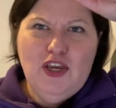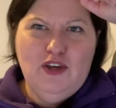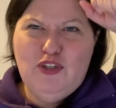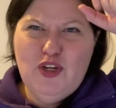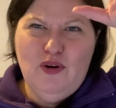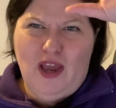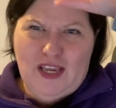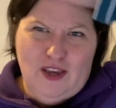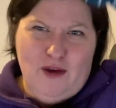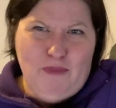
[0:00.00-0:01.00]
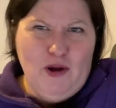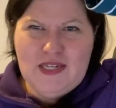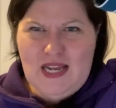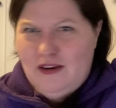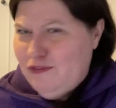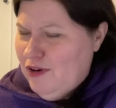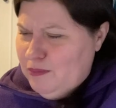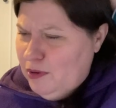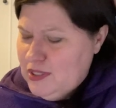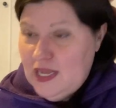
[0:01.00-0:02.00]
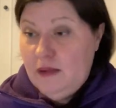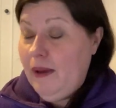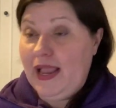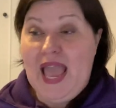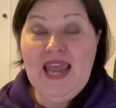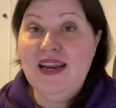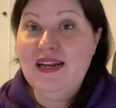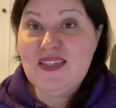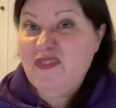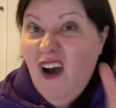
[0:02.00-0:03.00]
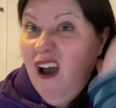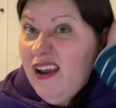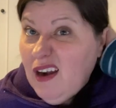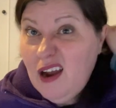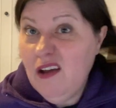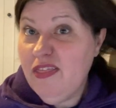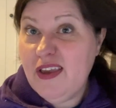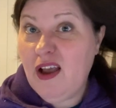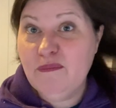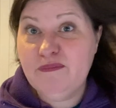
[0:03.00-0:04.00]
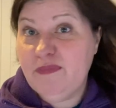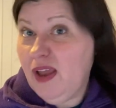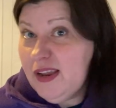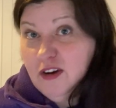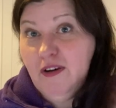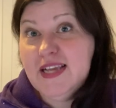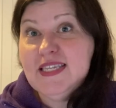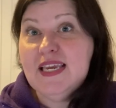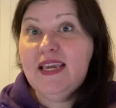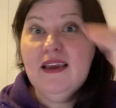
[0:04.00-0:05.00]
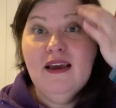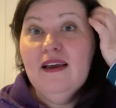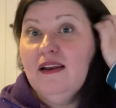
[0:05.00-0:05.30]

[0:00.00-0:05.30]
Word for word: you do like a ponytail at the front ponytail at the back and it's fine i don't think i'm like crazy